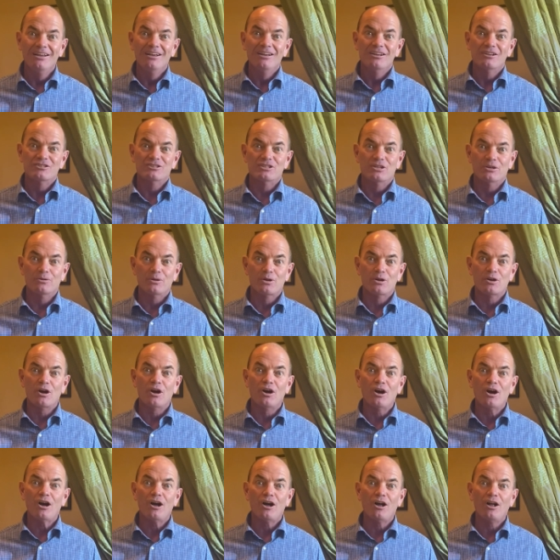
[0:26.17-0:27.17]
So
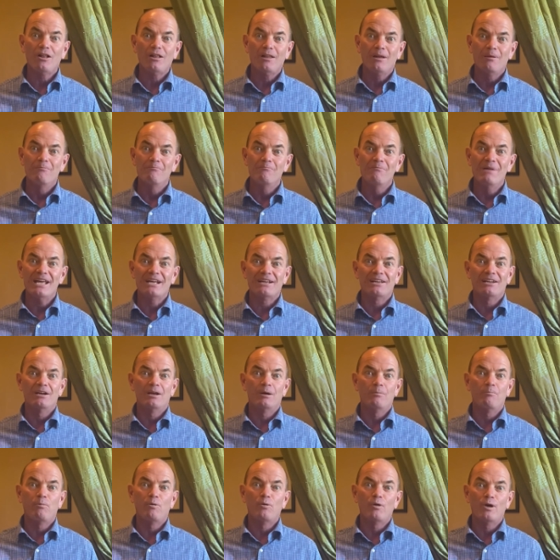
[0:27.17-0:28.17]
call, make an
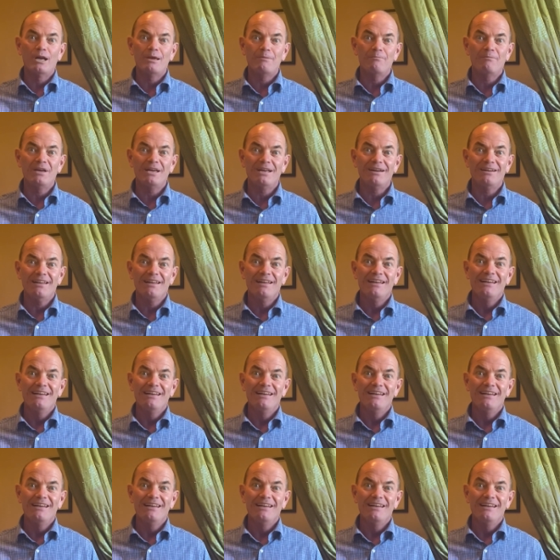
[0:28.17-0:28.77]
appointment,